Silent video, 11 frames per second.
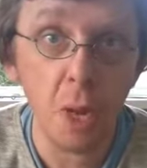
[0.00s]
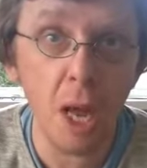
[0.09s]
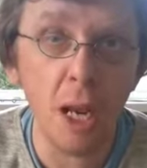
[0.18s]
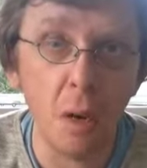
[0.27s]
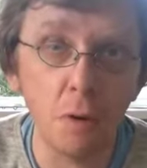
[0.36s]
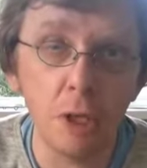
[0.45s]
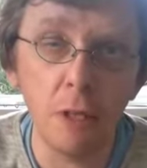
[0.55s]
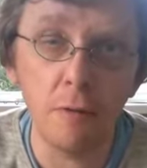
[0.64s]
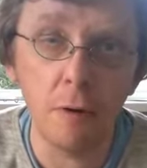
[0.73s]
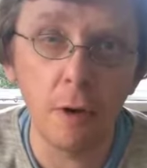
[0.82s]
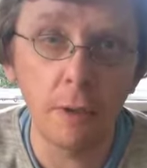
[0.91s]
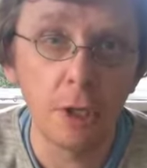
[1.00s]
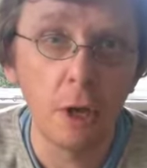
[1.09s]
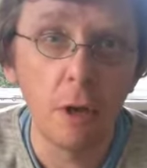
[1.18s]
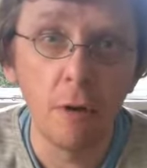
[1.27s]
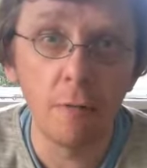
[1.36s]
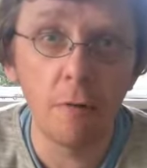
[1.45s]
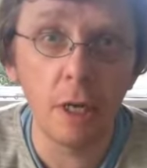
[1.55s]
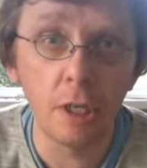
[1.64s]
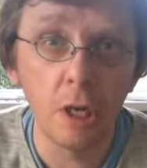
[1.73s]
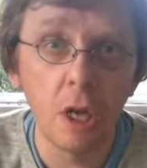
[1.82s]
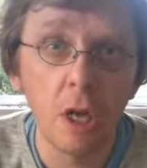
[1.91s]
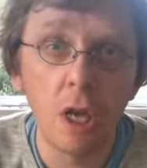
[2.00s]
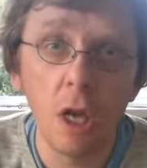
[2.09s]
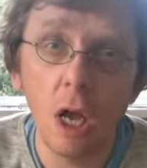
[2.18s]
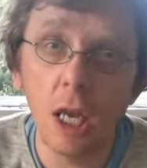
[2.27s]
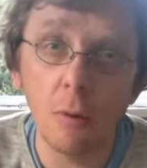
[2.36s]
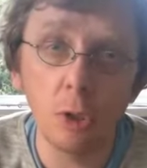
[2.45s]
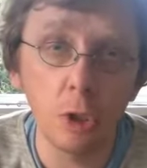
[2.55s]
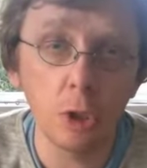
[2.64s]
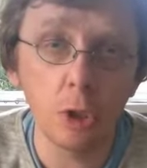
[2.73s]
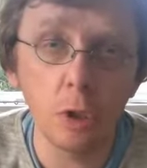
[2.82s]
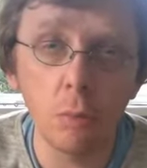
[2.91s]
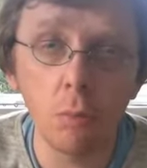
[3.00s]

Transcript: And I looked in the fridge, fridge, and it was just